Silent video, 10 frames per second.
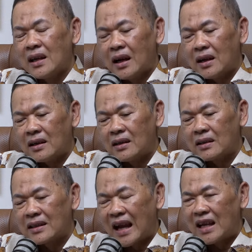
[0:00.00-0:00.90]

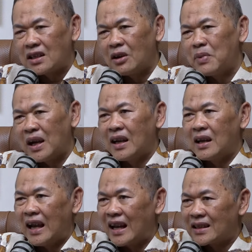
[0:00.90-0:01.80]
or gas or buy
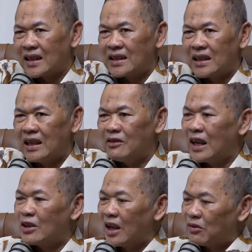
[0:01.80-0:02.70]
electricity
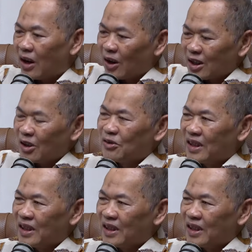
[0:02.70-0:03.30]
where you have a lot of